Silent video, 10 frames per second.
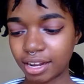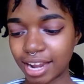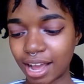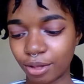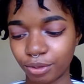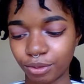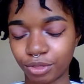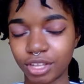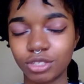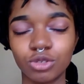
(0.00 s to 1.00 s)
Now,
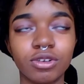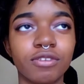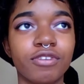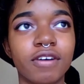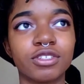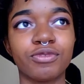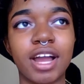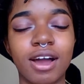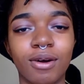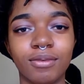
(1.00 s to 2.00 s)
this story revolves
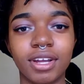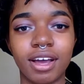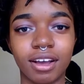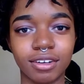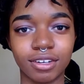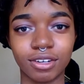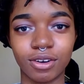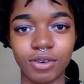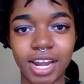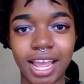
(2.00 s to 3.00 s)
around a
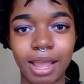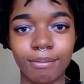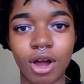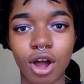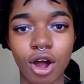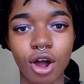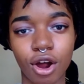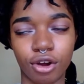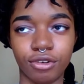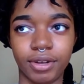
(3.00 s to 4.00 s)
girl named
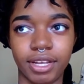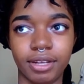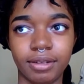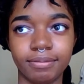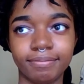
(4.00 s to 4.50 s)
Haruhi.